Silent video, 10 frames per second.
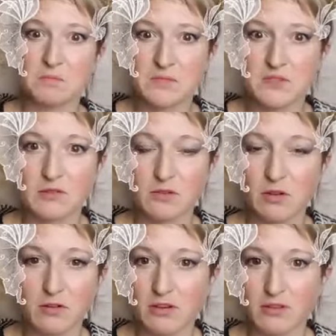so
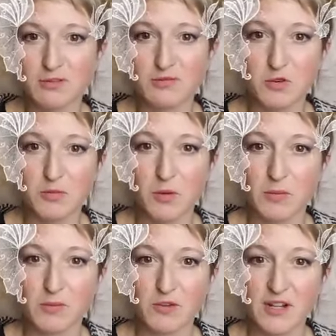no, there was no
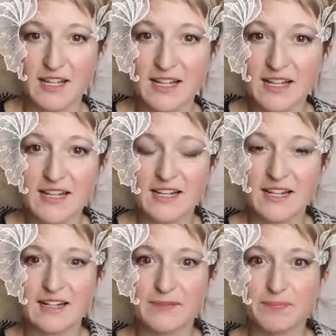problem really.
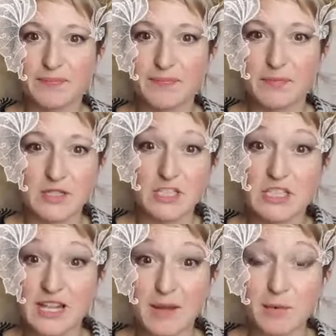But
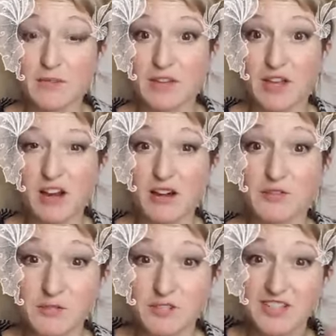she came up to the car
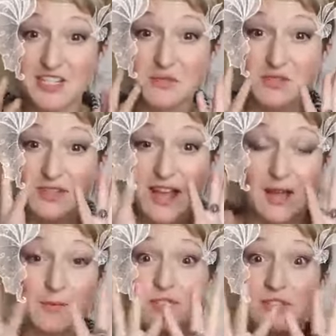afterwards, and she was
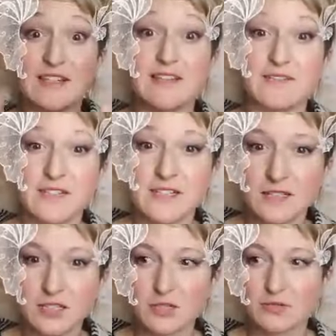absolutely livid.
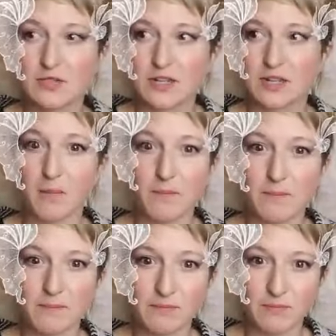She was like
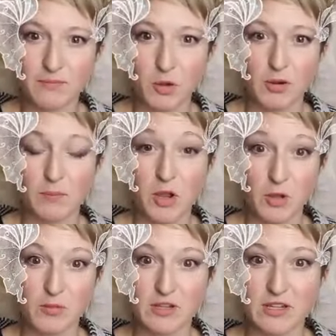going
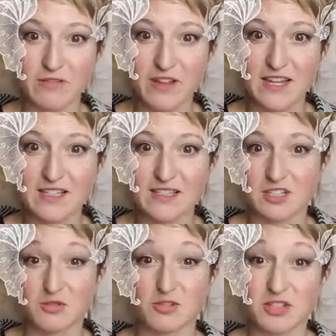purple in the face, and
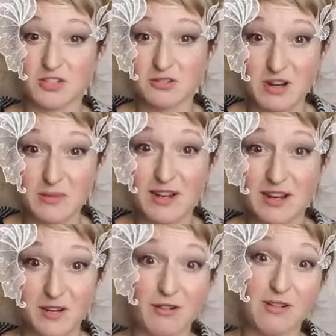she was
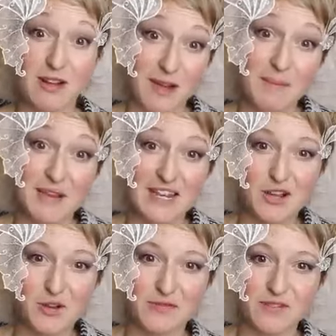screaming at me
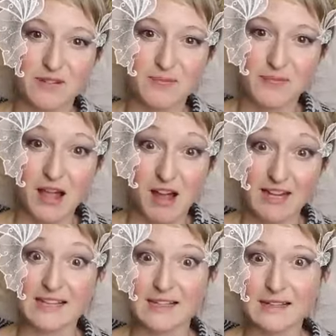over
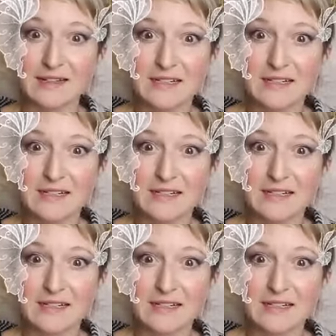Isla